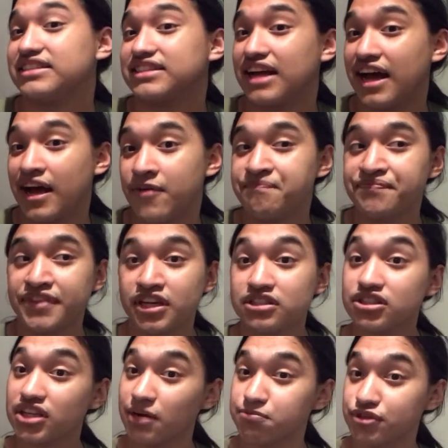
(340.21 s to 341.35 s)
is that
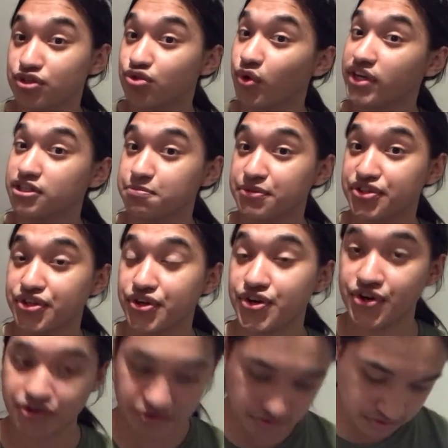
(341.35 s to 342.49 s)
up to twice per
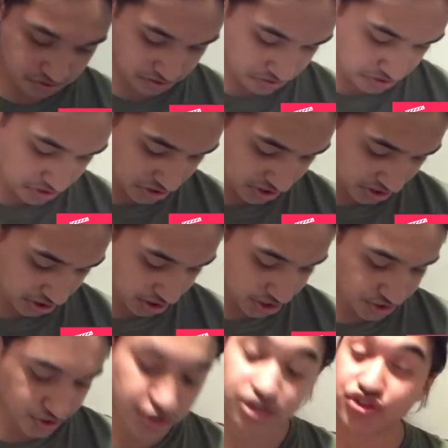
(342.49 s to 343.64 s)
turn,
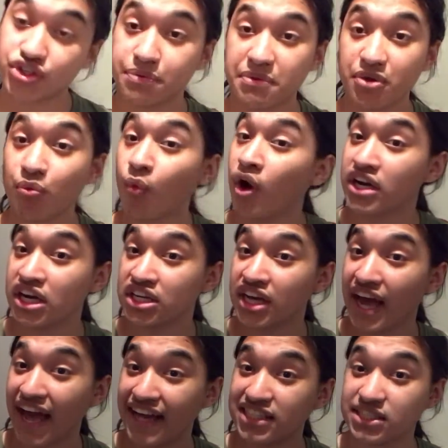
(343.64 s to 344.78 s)
you contribute one other
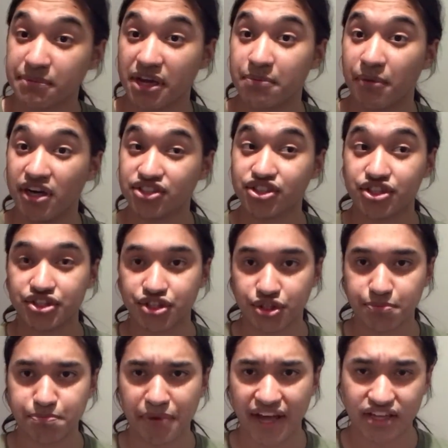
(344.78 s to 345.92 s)
Azemech monster to
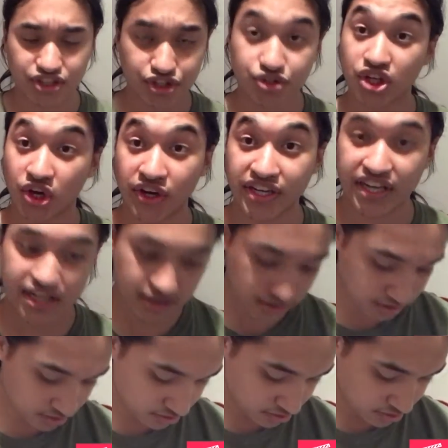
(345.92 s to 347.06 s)
target.
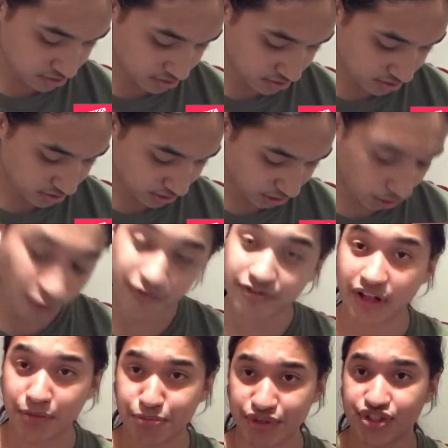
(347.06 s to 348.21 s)

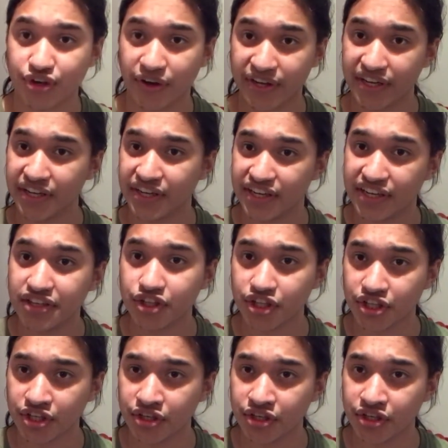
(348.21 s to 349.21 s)
Hopefully, I put target in